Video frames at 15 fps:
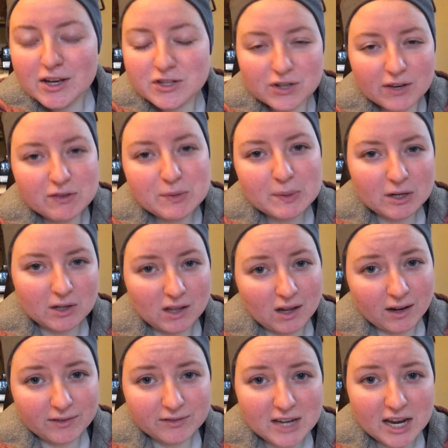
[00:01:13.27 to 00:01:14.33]
so you have to put a
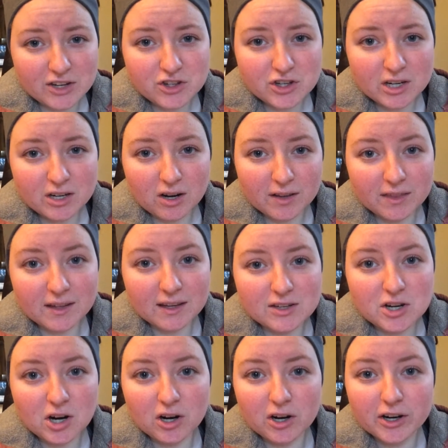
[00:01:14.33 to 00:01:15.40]
lot of tension on the
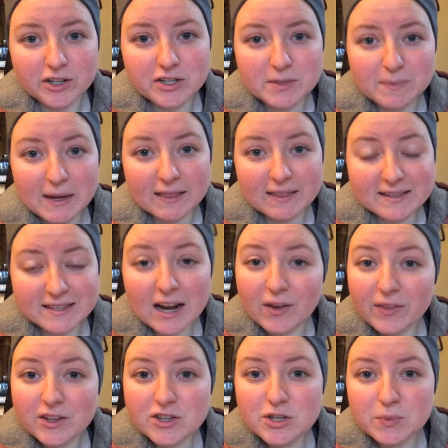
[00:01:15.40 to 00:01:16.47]
guitar to make the
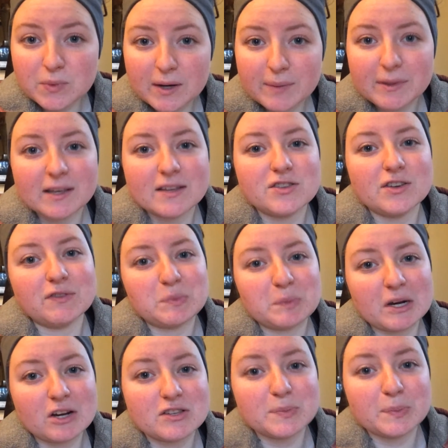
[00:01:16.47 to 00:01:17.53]
sound that you want, because you have to
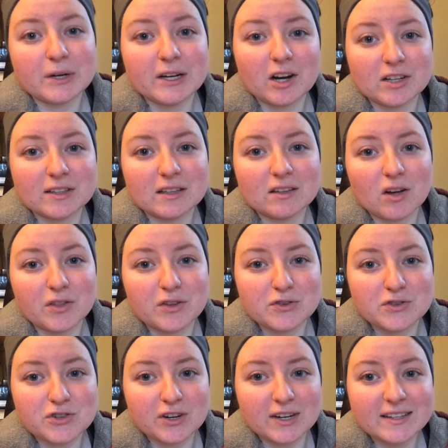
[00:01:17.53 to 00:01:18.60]
press pretty hard on those
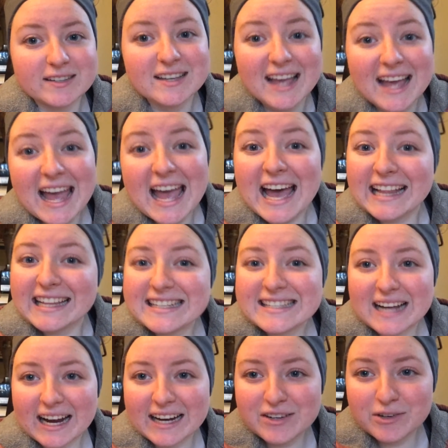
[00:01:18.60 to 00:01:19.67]
strings. At least
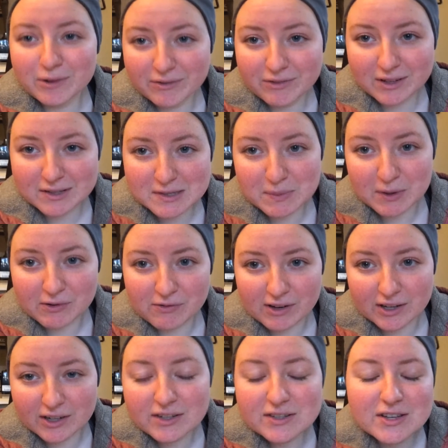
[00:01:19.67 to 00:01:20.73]
I do. I've got small
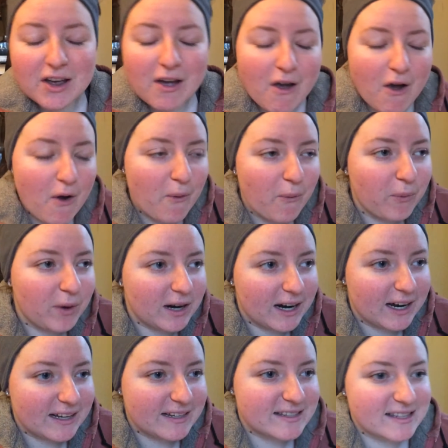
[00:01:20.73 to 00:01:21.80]
fingers,
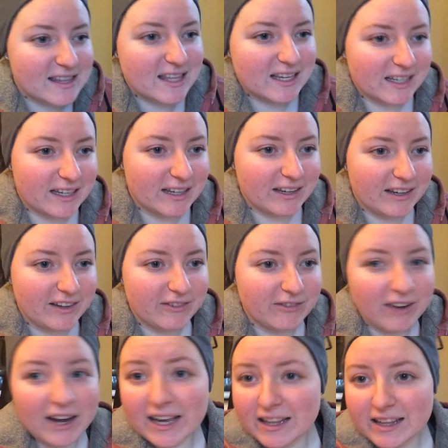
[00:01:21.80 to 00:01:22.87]
whereas the
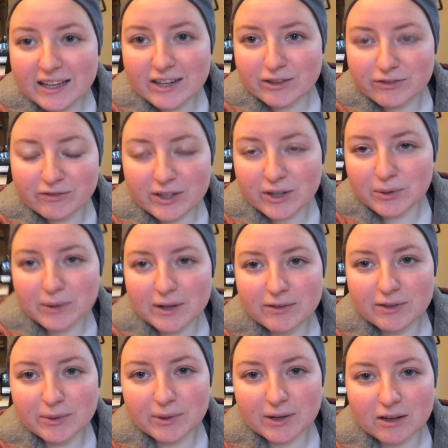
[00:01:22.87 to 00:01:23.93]
violin or fiddle, whatever
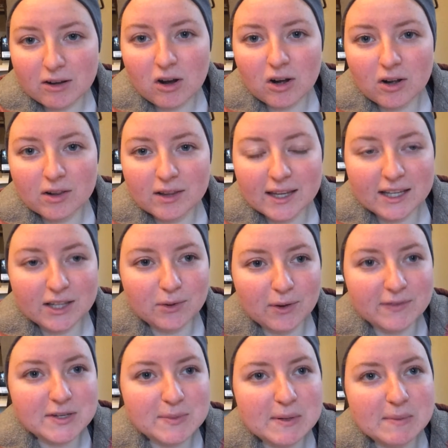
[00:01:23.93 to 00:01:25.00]
you want to call it, you
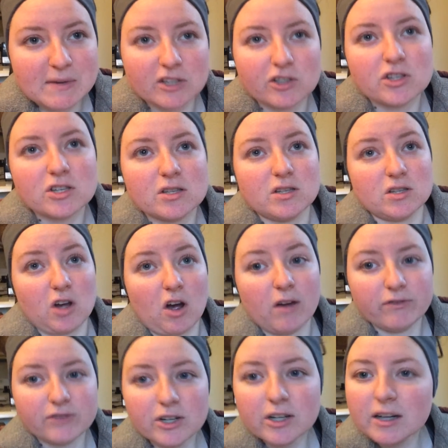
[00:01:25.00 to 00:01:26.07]
have to be much
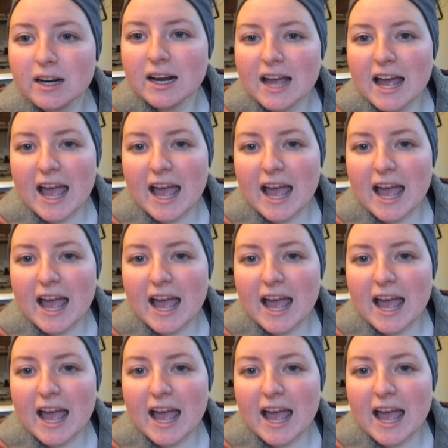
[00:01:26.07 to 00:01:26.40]
softer,